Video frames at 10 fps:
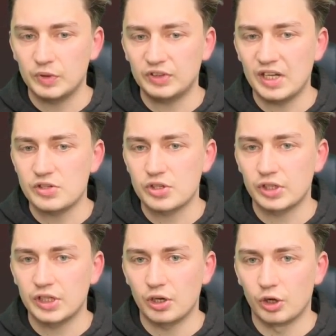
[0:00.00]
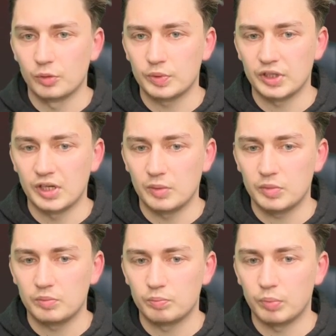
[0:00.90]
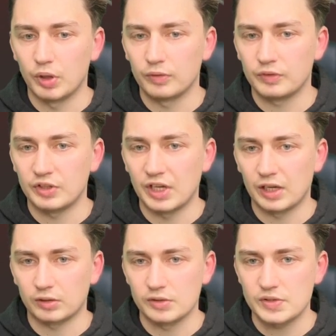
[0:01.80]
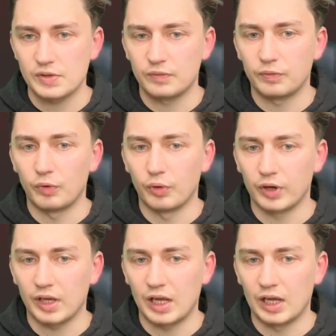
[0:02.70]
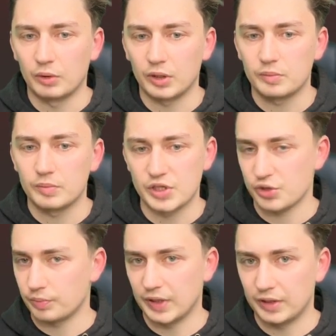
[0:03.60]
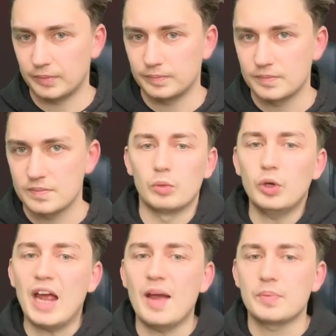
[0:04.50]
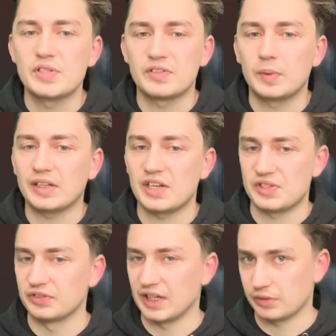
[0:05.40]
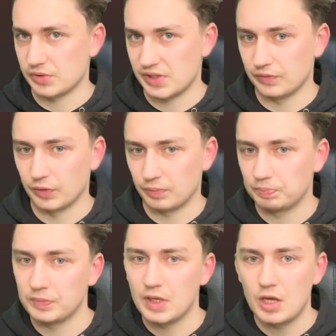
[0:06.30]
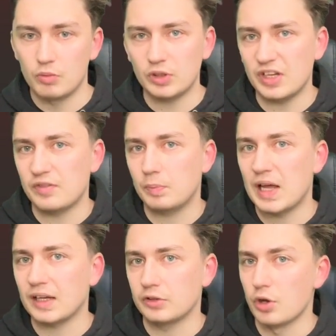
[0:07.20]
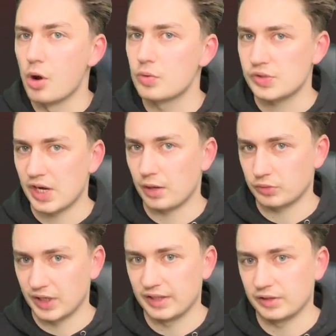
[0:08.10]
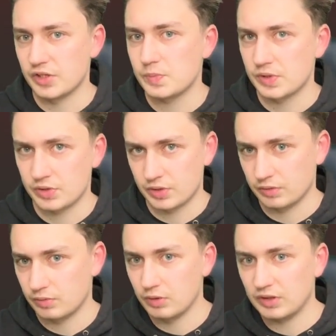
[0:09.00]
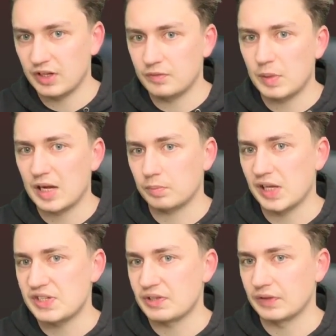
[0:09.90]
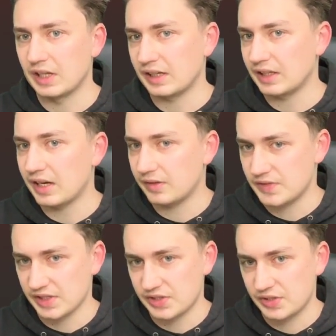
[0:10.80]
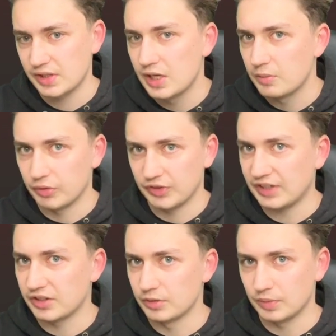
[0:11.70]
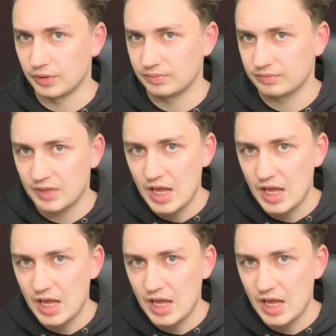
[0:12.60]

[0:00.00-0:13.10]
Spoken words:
potentially opening up both of the diagonals for our bishop pair. Well, what happens if black doesn't take on c4? What if black knows how to handle this position? What if black plays something like knight f6, protecting the pawn?